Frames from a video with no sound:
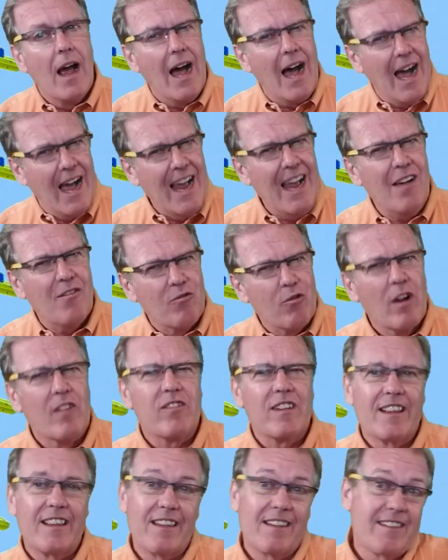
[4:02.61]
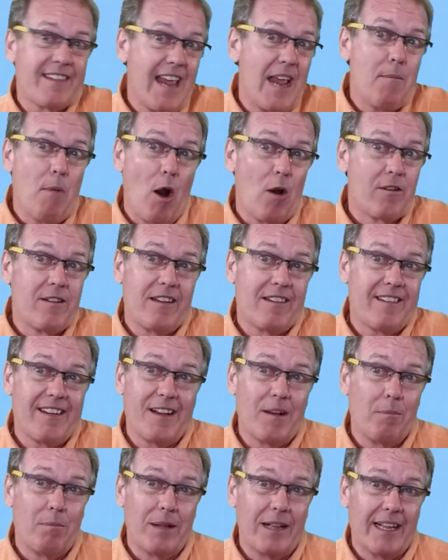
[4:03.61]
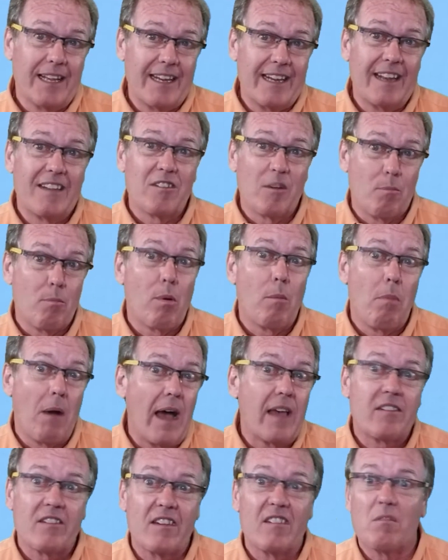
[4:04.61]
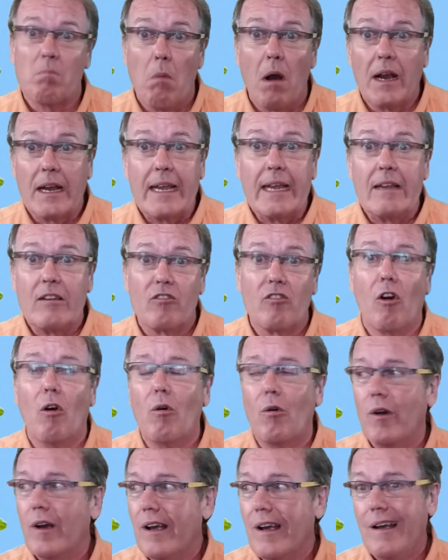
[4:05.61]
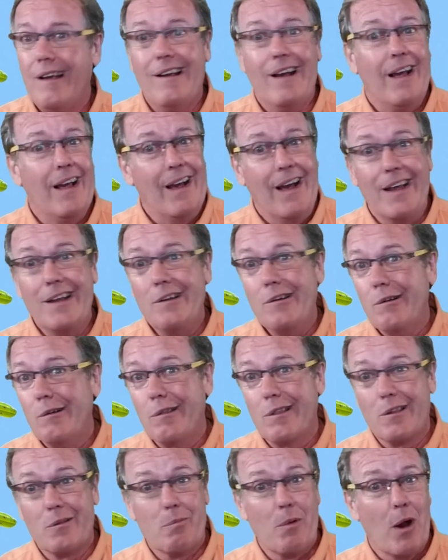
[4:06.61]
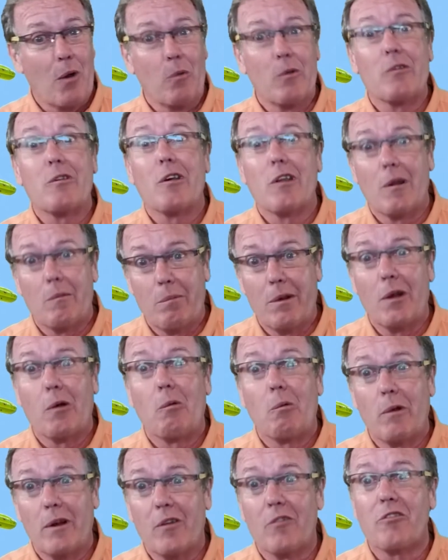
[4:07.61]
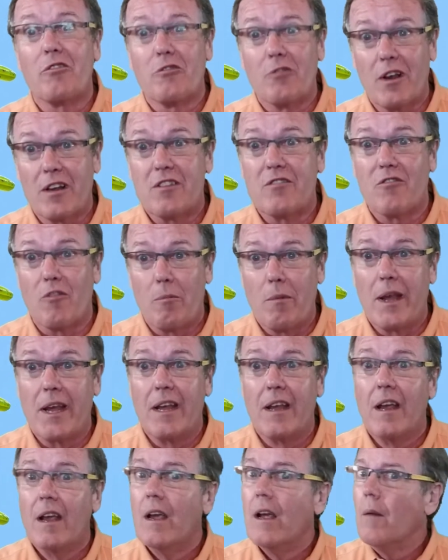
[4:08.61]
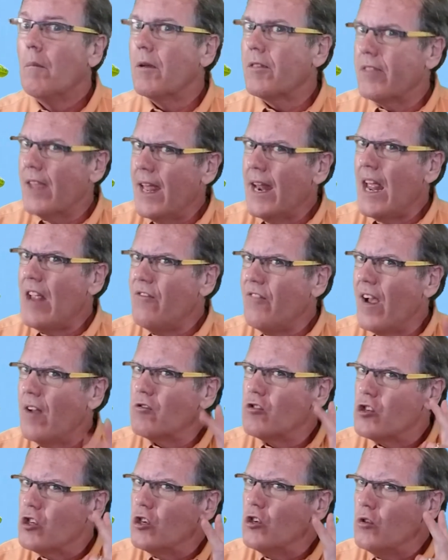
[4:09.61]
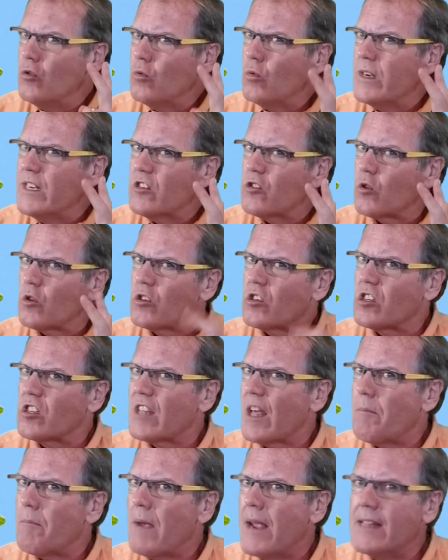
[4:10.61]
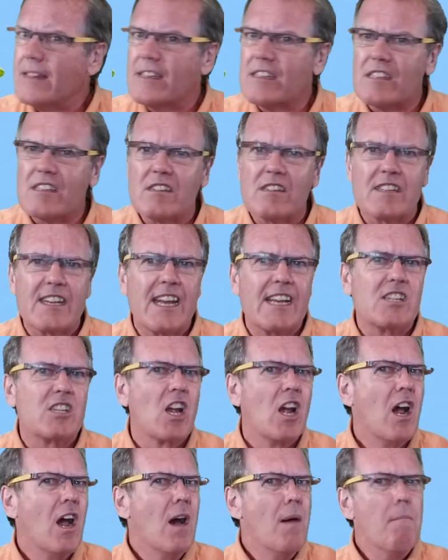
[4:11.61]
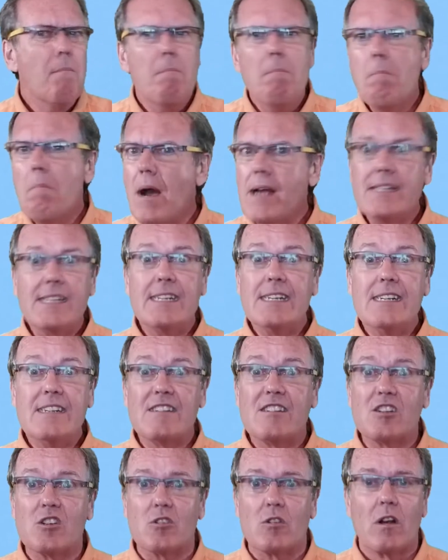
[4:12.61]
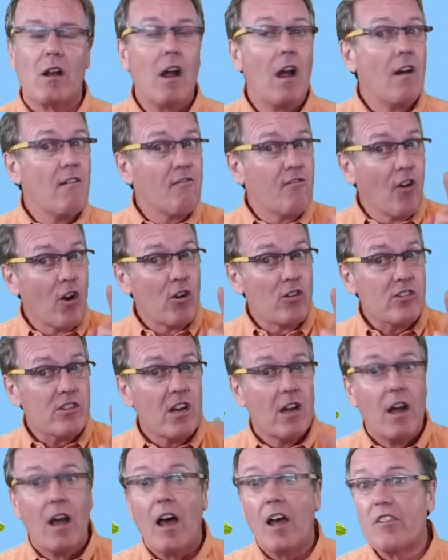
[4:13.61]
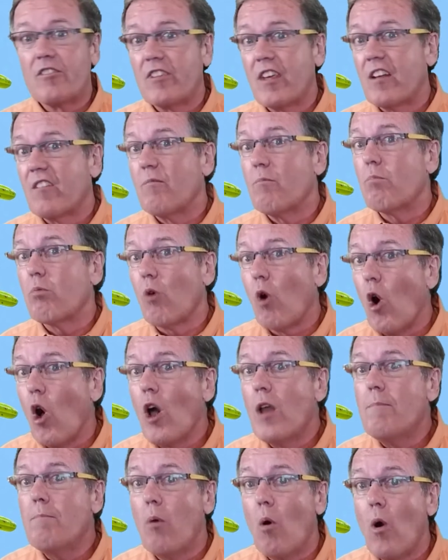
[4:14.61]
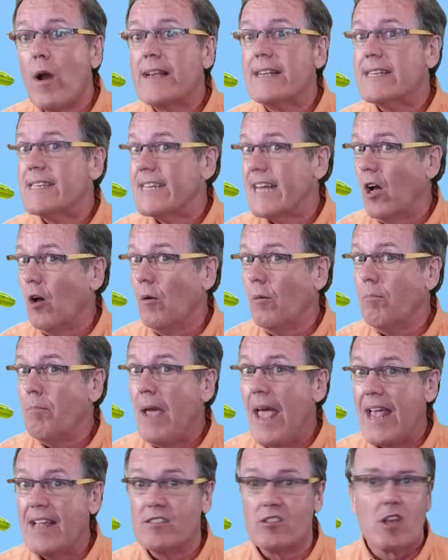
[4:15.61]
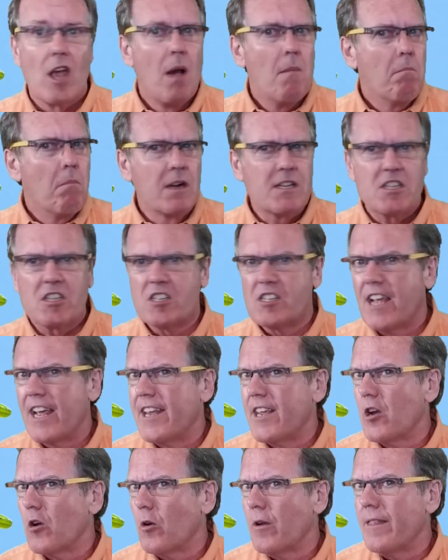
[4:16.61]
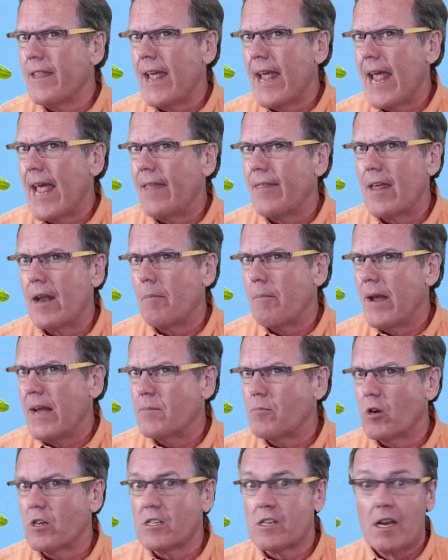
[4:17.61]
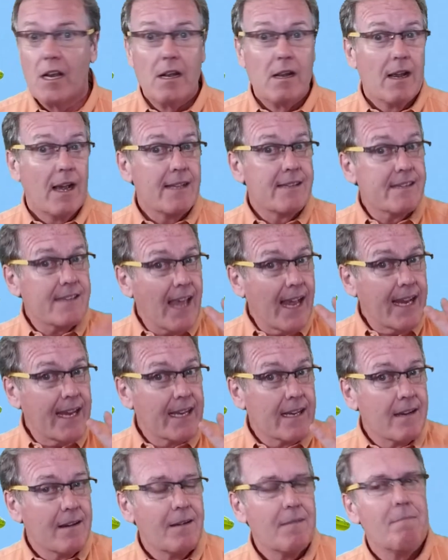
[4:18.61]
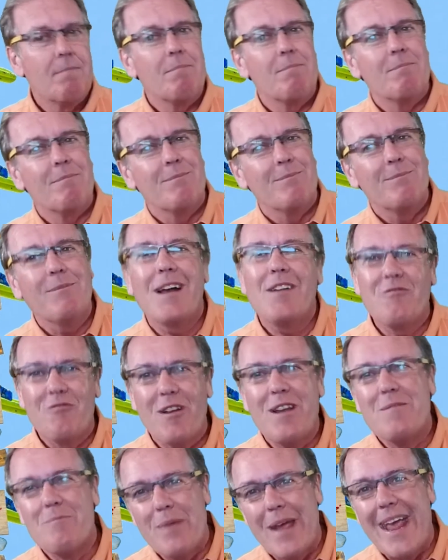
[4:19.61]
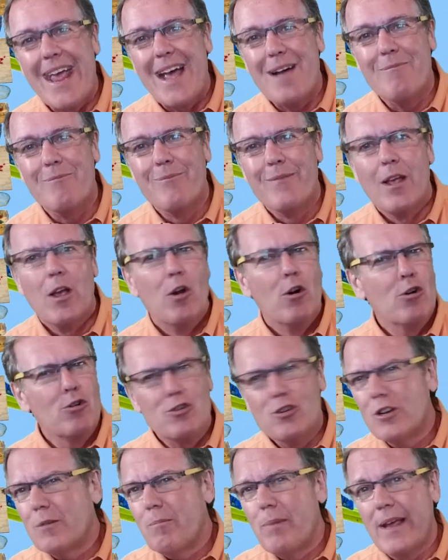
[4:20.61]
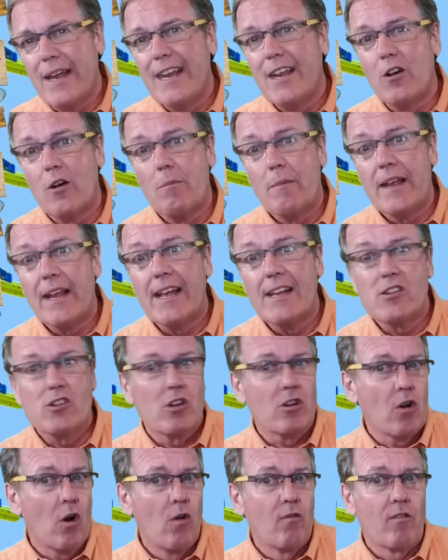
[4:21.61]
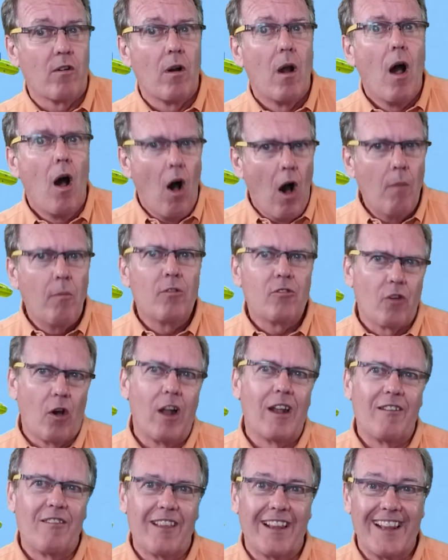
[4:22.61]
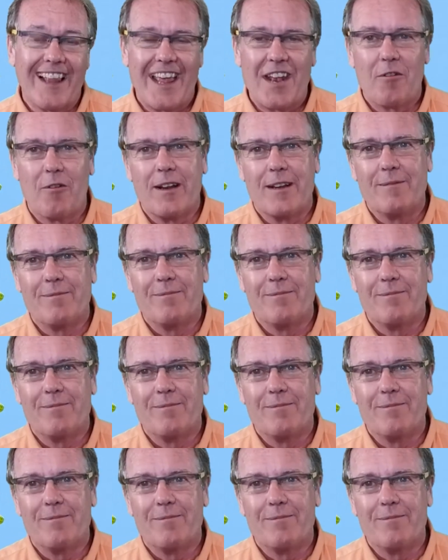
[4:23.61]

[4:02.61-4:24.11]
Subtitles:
I have roughly the same artistic ability as a proboscis monkey, so I knew this part was going to be a real stretch for me. But then I found 2 resources that made this stage much easier. First, a set of broad point gel pens, much steadier in the hand than a paintbrush. And second, my friend Pam, who took pity on me and took over almost all of the lettering.